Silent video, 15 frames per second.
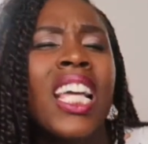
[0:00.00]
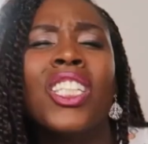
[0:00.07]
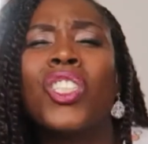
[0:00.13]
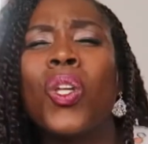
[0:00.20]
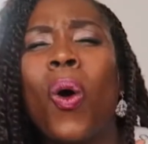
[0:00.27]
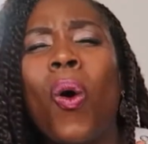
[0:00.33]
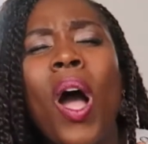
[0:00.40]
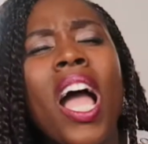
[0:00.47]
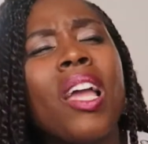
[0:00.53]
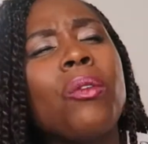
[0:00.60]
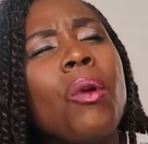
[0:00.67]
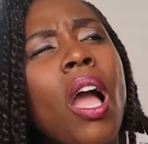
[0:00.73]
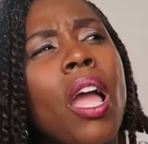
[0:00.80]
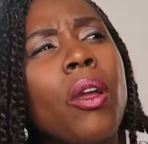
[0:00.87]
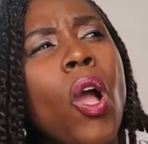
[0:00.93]
So
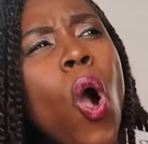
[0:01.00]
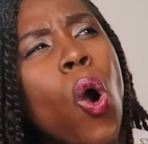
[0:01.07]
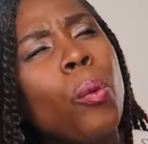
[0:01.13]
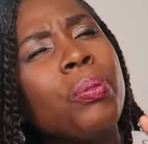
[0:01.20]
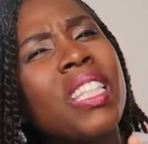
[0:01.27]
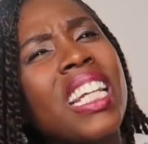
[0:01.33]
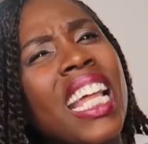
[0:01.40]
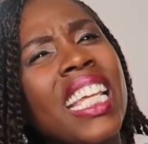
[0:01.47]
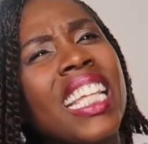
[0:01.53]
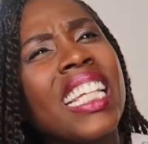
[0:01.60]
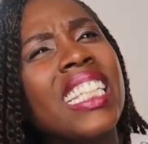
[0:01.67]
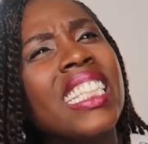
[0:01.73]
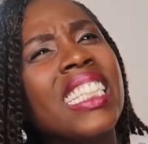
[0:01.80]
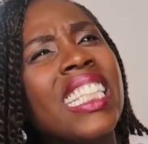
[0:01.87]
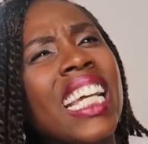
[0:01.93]
I, I hope that I
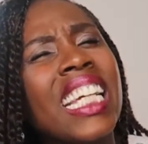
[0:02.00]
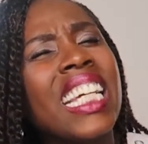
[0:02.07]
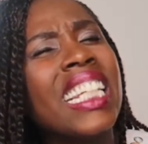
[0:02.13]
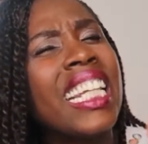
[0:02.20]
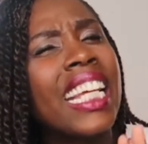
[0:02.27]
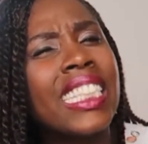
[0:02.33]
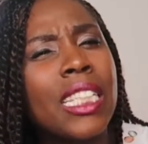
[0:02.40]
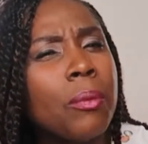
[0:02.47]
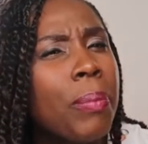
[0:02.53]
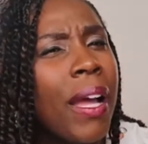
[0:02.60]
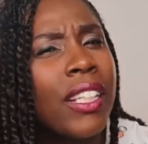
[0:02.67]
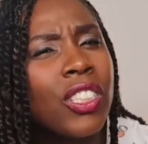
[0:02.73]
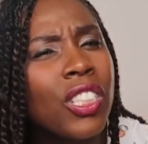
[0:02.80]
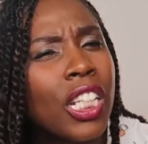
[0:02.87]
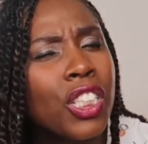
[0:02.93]
can get connected
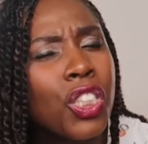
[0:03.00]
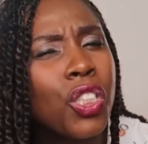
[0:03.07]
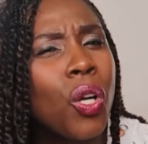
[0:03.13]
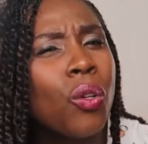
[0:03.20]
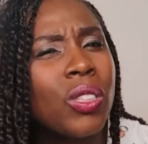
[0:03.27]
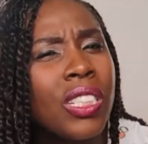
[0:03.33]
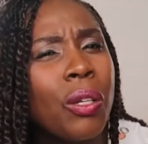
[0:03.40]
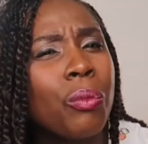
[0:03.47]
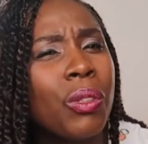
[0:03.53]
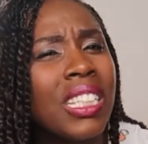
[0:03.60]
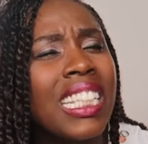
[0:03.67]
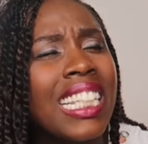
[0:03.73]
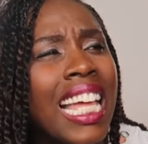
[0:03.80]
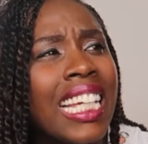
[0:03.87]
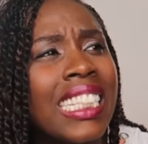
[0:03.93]
back to that show because I
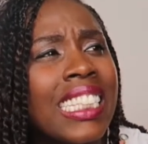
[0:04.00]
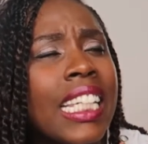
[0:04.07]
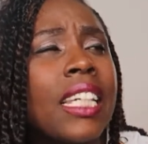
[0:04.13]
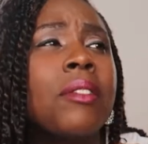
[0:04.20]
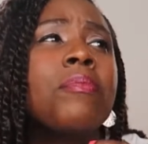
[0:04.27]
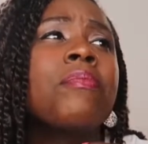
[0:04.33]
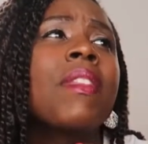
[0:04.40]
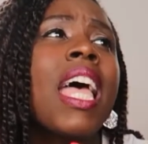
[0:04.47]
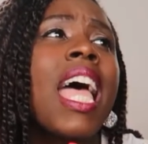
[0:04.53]
really liked it.